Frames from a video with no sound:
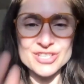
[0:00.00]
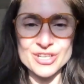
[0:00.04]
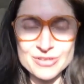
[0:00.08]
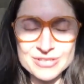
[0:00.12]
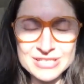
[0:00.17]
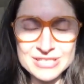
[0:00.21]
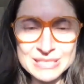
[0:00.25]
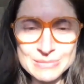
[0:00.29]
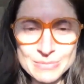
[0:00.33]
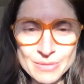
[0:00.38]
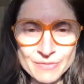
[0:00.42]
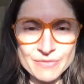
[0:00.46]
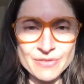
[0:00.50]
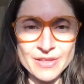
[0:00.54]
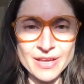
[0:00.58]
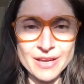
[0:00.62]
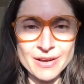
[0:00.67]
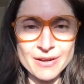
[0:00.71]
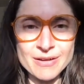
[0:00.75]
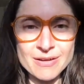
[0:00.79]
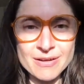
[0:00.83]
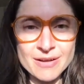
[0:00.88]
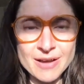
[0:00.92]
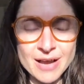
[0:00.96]
share some of
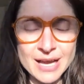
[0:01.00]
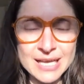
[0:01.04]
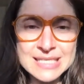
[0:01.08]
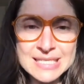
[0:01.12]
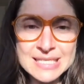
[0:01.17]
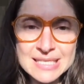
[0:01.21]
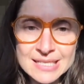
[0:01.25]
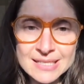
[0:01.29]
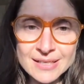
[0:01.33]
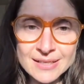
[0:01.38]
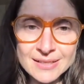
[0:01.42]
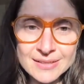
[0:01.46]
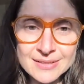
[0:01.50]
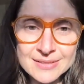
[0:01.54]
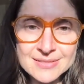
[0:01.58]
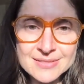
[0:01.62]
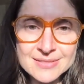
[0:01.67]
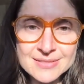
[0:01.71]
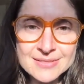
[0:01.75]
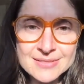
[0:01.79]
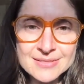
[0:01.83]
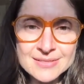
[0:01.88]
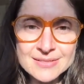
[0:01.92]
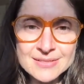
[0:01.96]
their
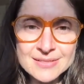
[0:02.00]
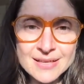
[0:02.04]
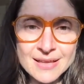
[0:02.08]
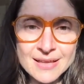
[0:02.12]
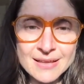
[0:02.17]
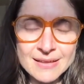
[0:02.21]
ideas.